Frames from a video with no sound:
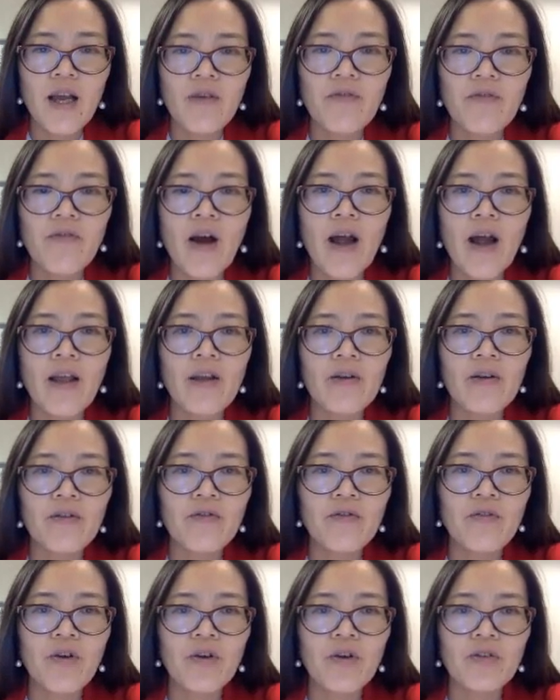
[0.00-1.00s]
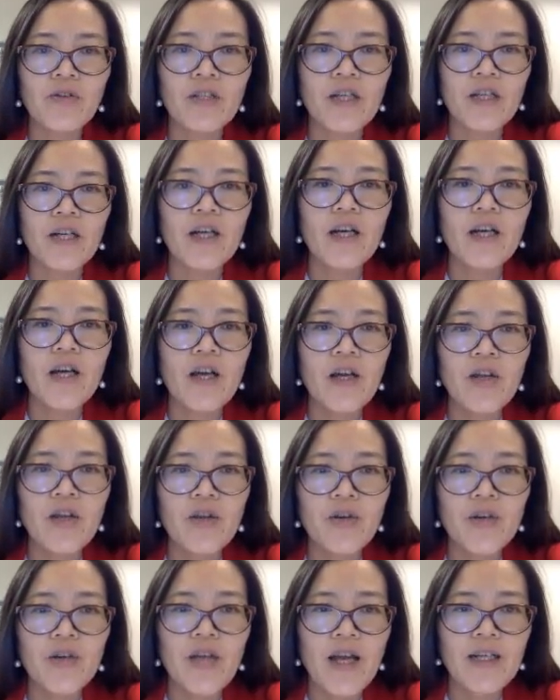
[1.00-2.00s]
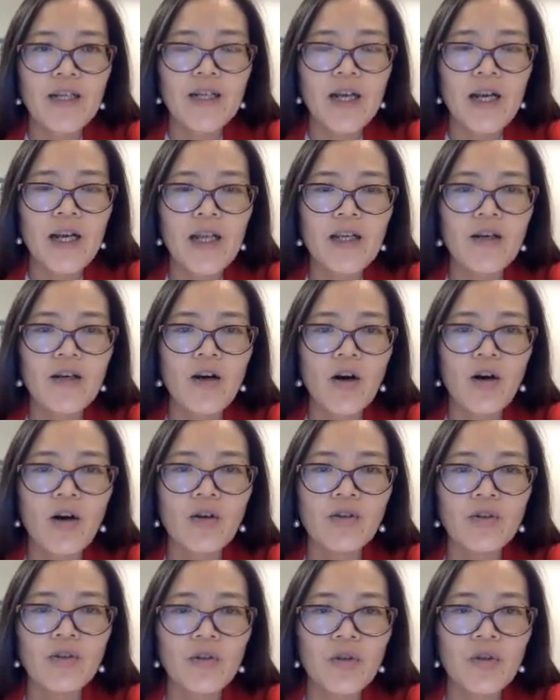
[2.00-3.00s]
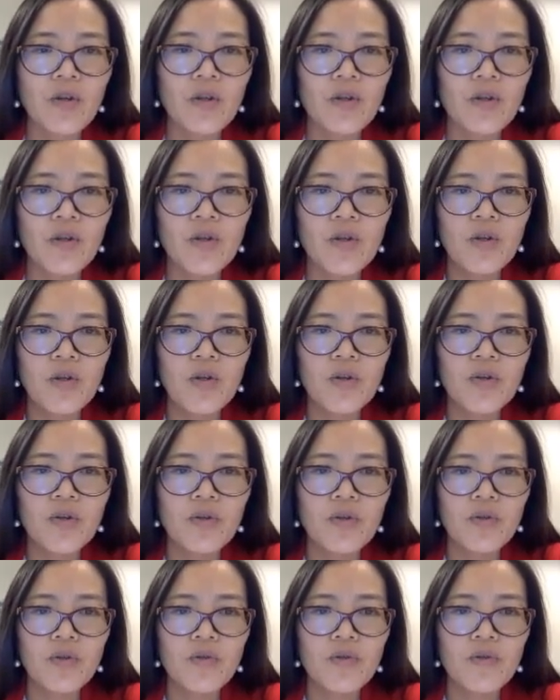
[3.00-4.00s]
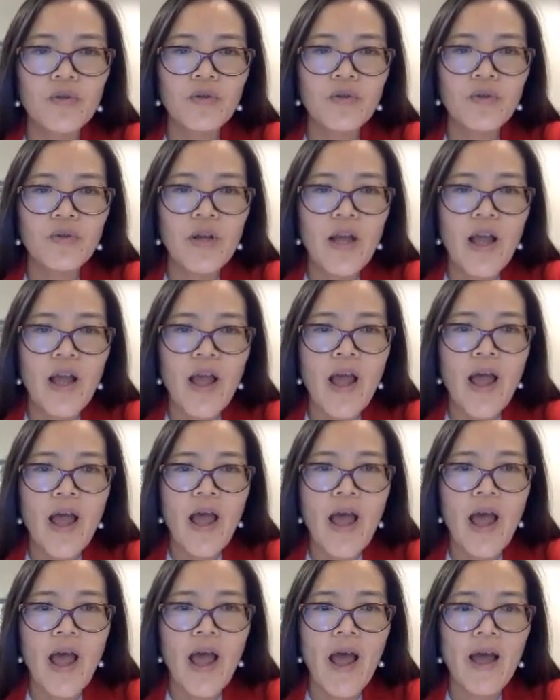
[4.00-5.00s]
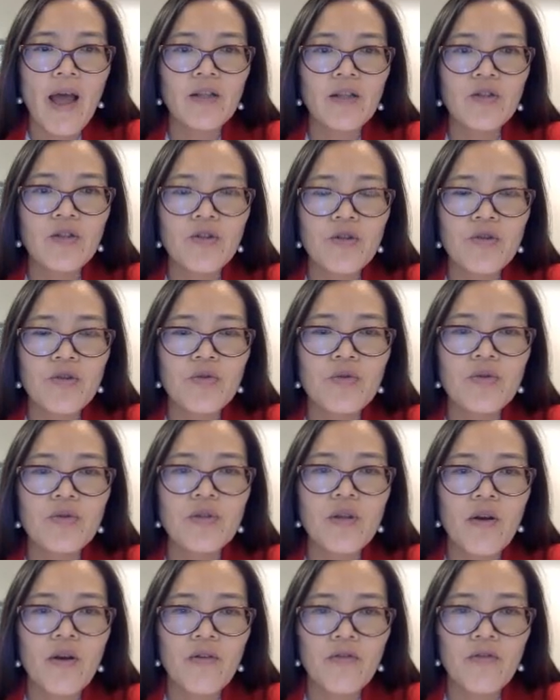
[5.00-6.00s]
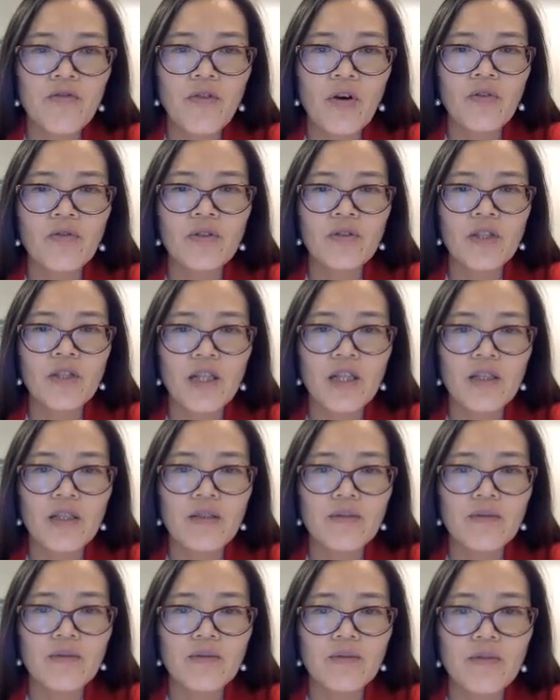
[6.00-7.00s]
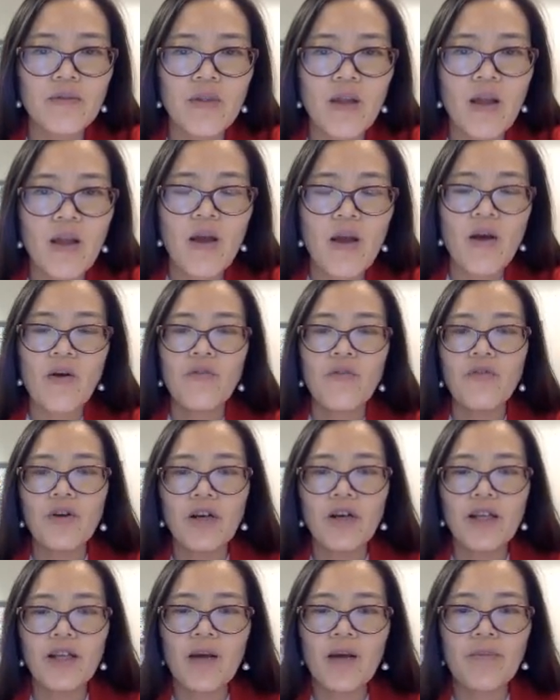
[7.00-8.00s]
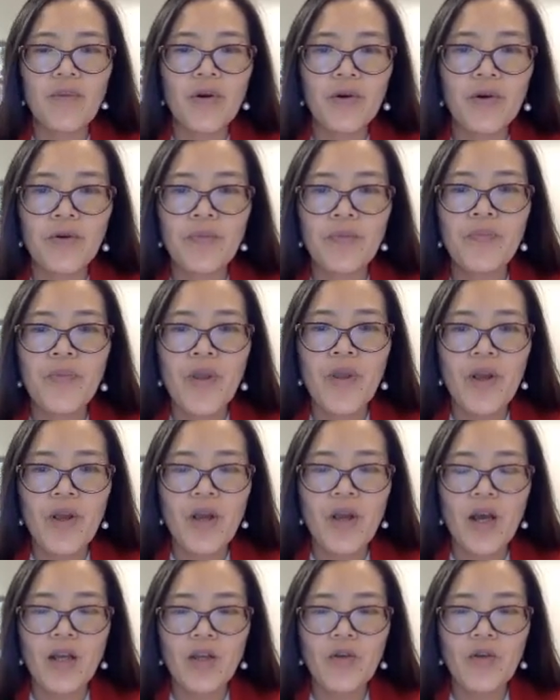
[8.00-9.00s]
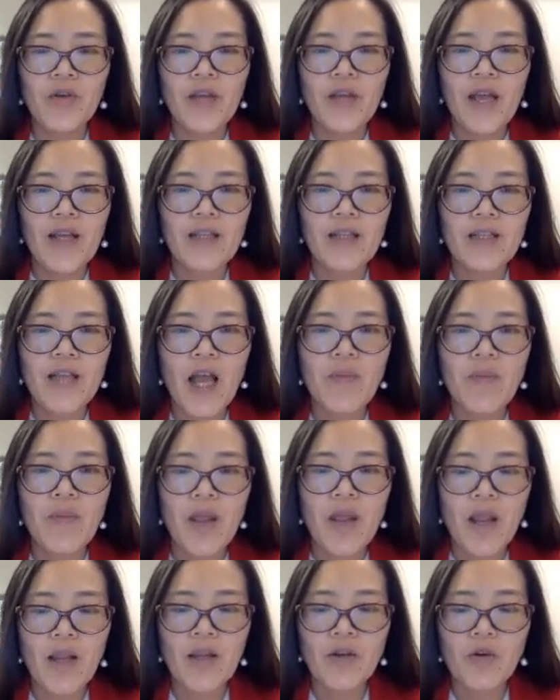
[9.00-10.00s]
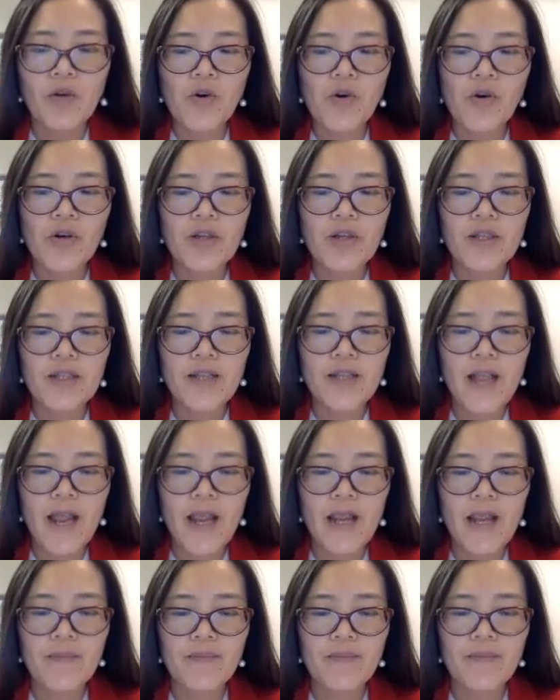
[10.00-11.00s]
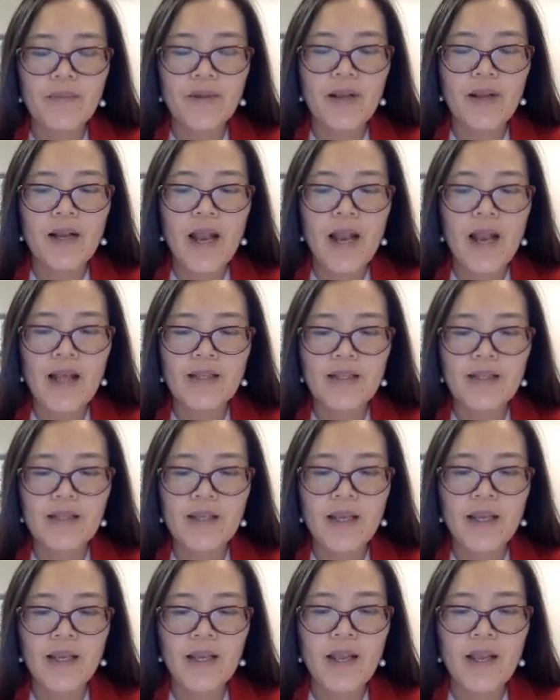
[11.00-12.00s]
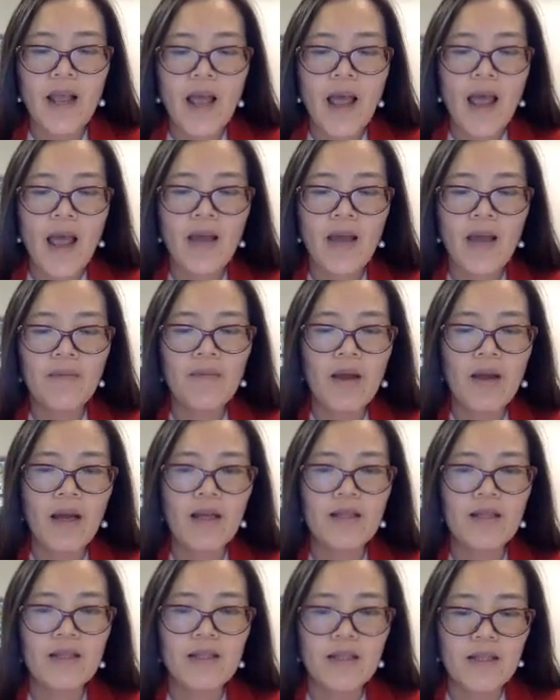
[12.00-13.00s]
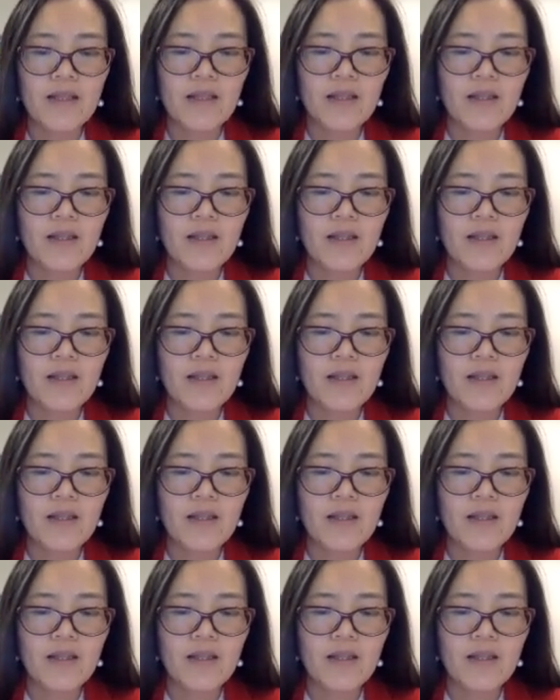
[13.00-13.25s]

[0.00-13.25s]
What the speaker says: a file folder, you can click on New and choose Folder. For example, you can type in course name. Let's say MSc